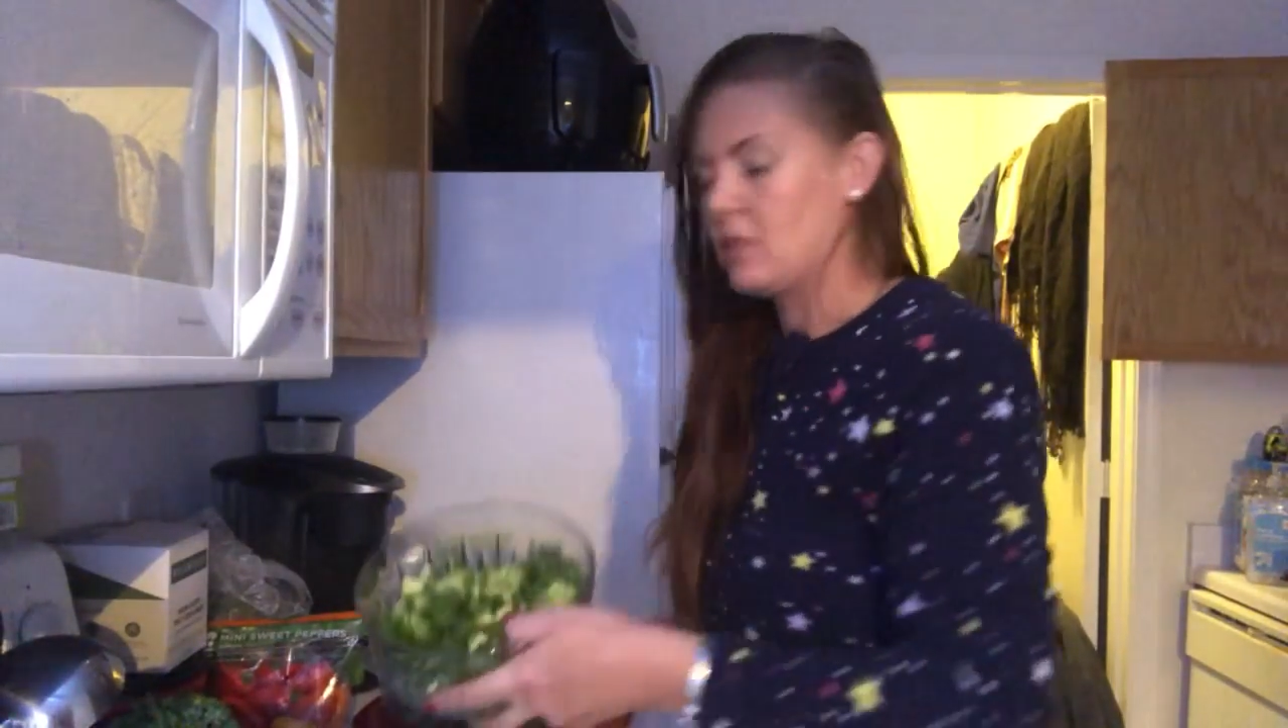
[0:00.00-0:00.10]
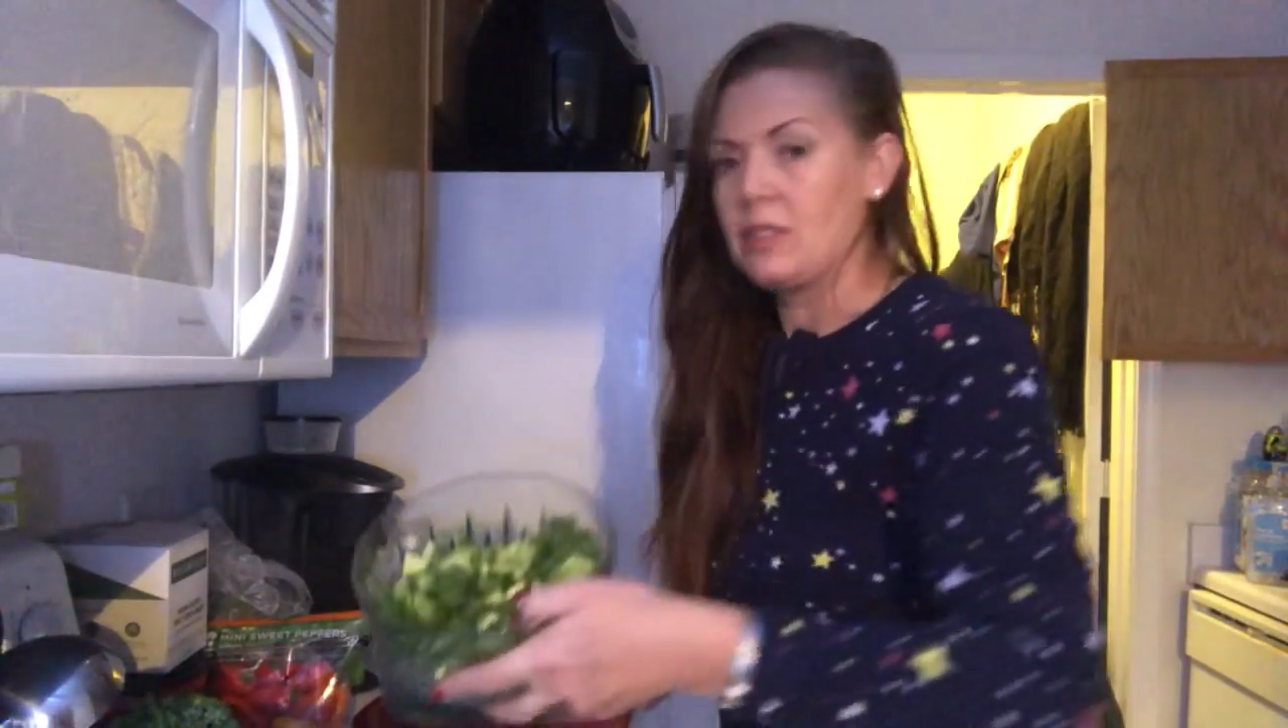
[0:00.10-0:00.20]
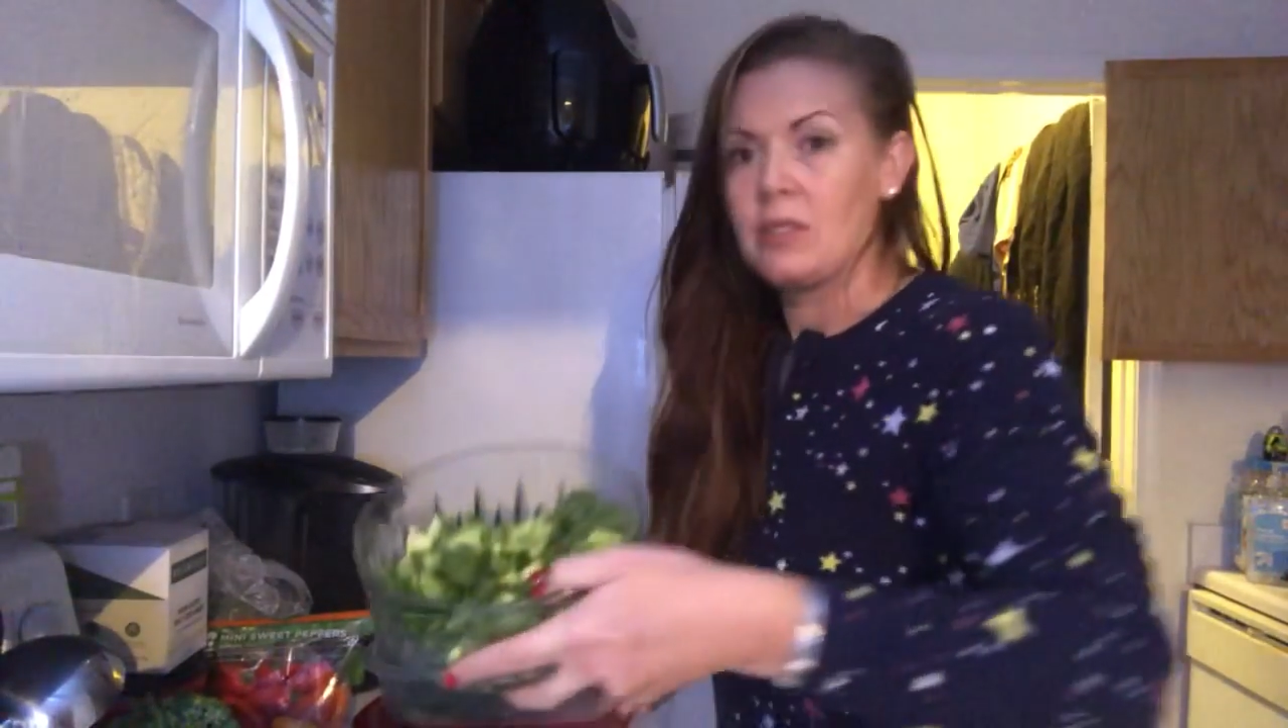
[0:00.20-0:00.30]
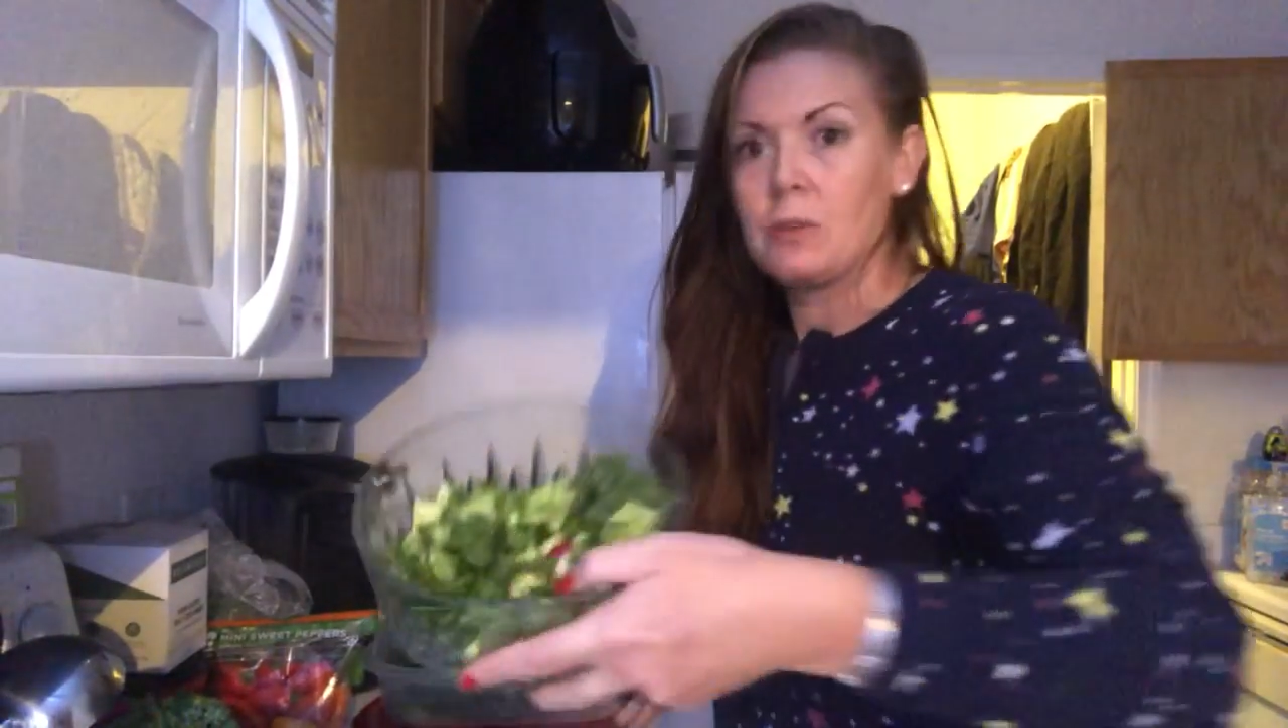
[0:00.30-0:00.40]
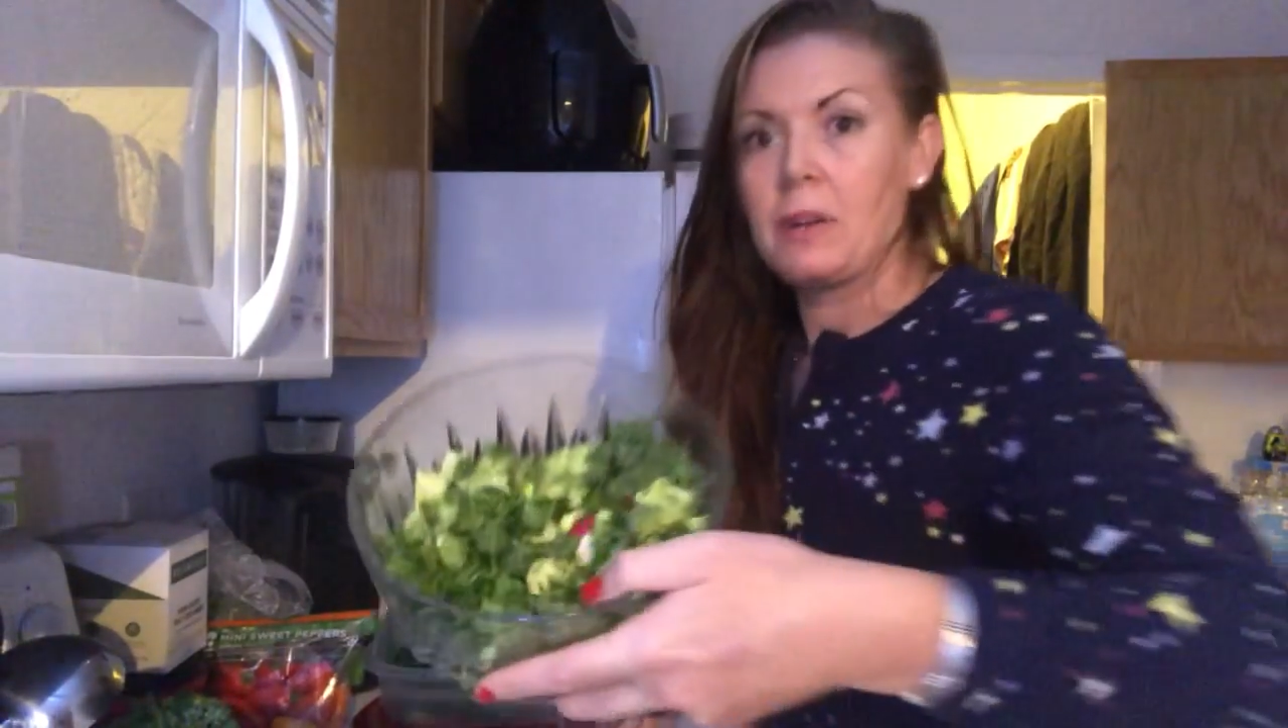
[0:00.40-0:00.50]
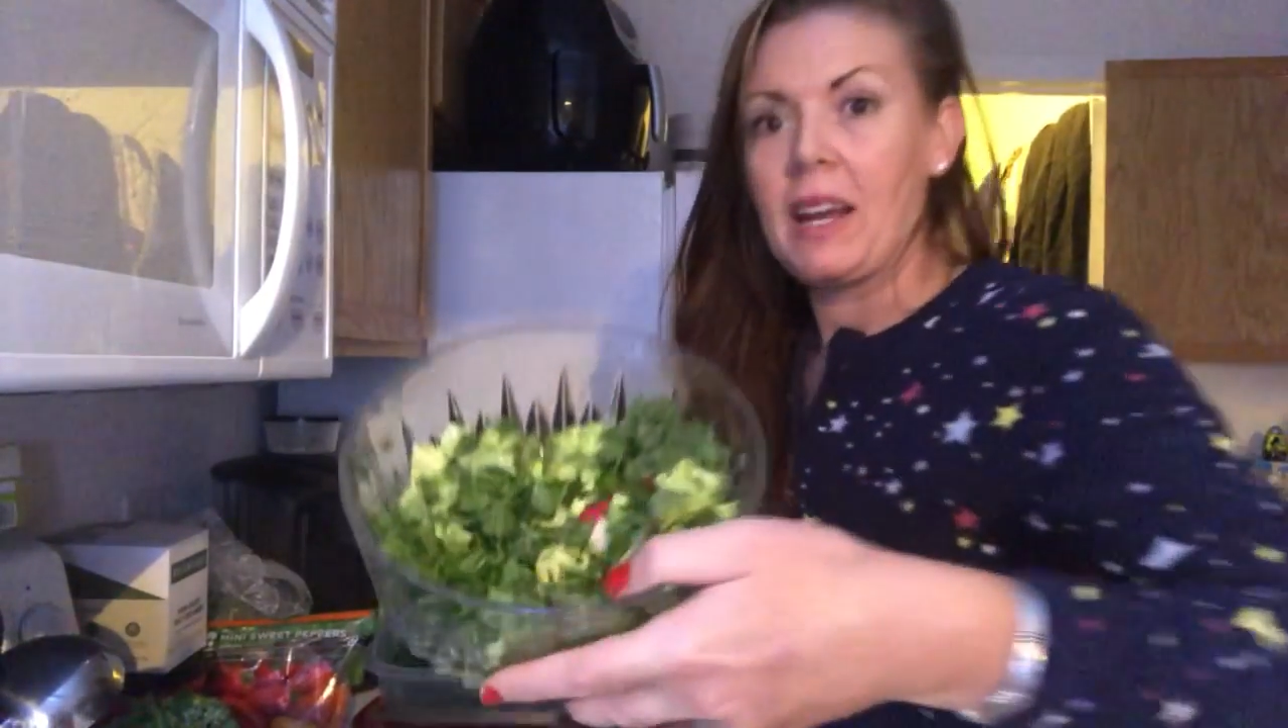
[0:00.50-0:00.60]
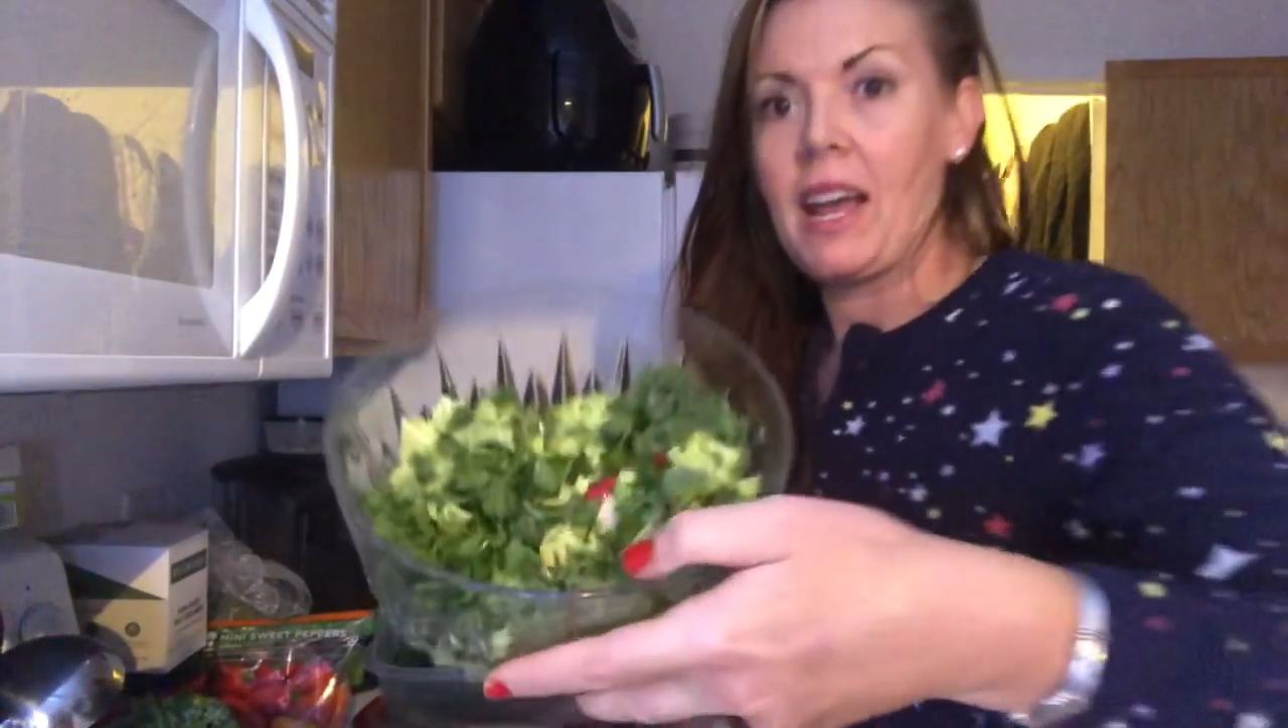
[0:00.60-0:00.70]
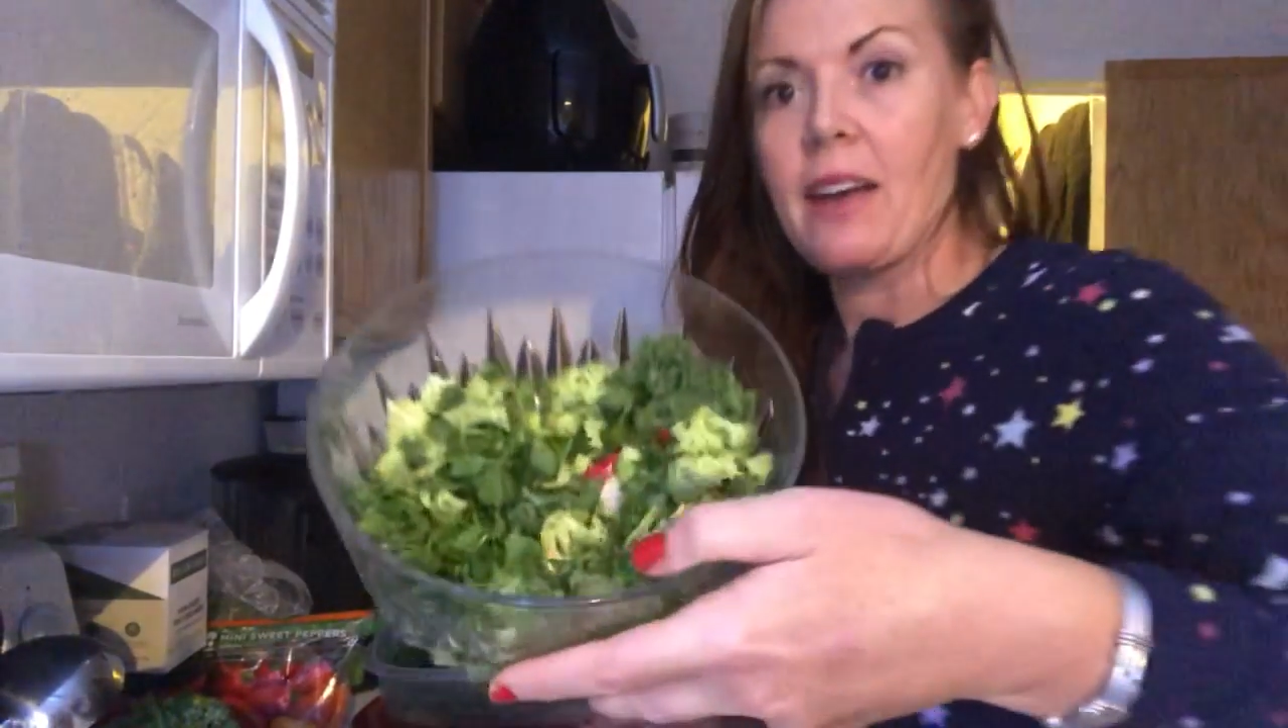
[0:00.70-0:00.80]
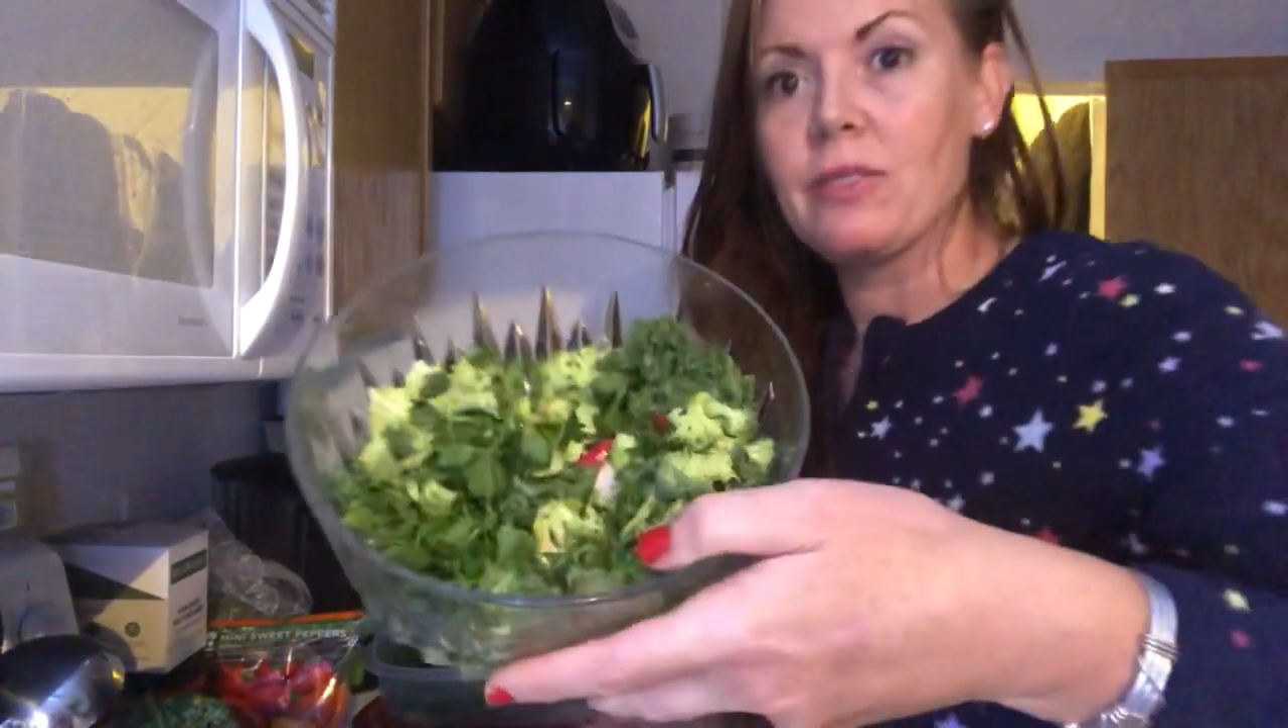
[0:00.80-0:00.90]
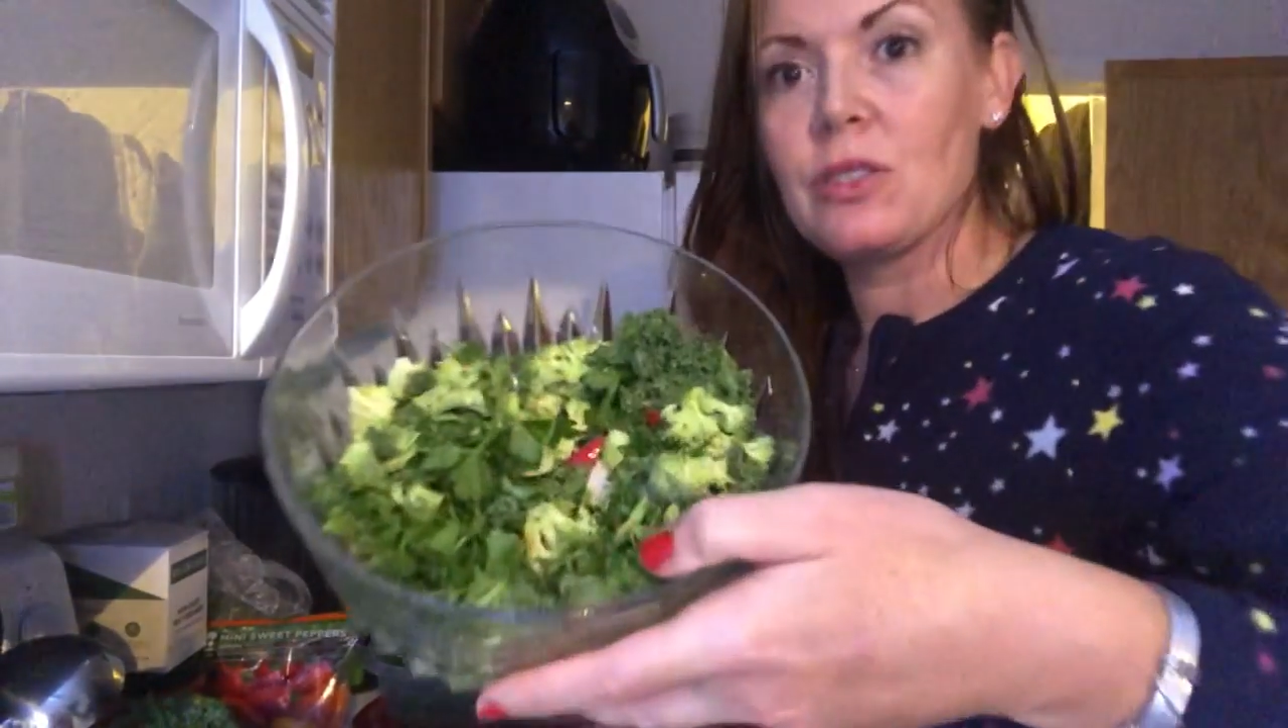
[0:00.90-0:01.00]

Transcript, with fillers: This is what I have